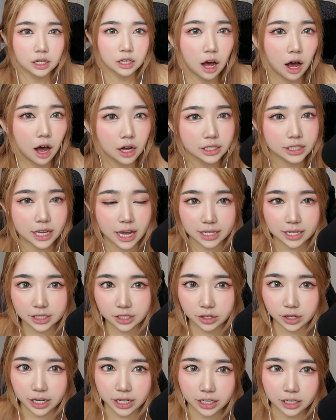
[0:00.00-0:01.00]
Contacts
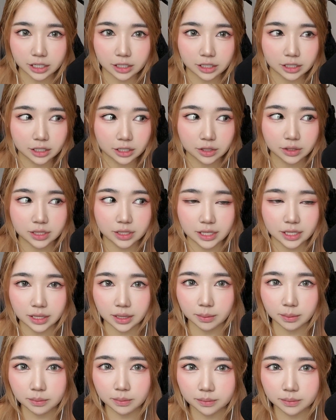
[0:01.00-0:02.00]
are in. Do you see
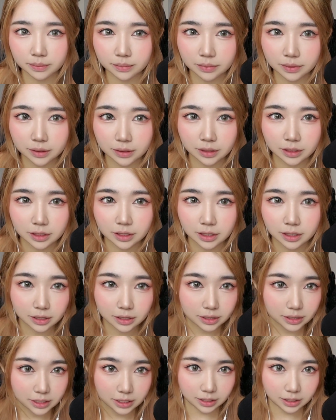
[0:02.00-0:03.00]
them? Do
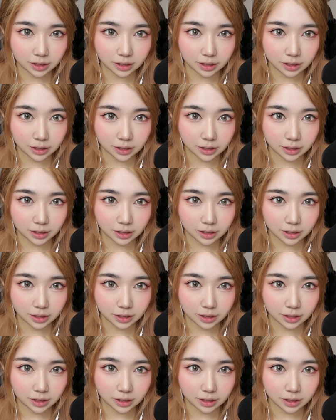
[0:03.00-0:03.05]
you see the